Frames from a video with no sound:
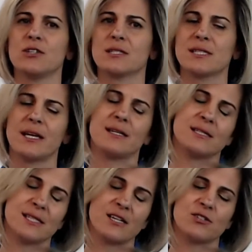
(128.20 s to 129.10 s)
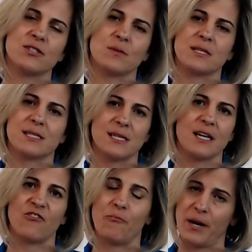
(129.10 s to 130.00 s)
sessions with the
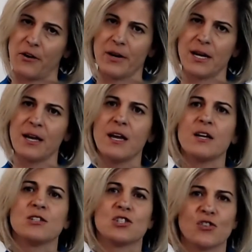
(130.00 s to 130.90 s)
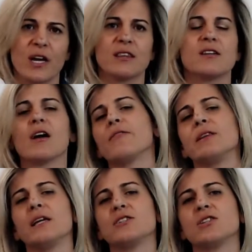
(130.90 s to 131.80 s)
City of Barrie. Strengthened our
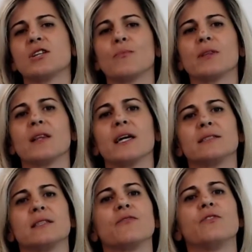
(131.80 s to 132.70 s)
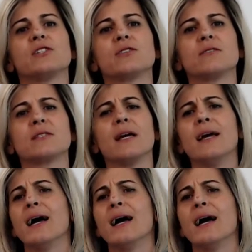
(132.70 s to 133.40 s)
relationship with elected officials.